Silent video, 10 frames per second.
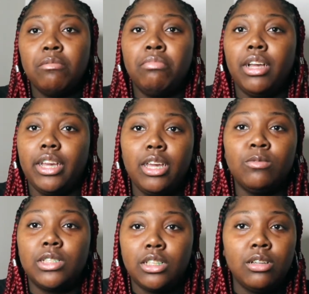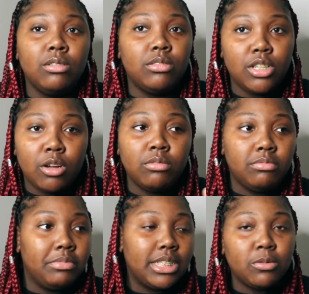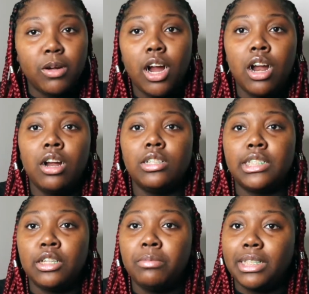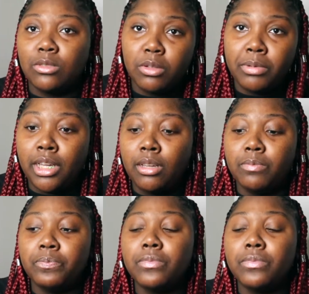But he was still, you know, messing with her, still messing with me.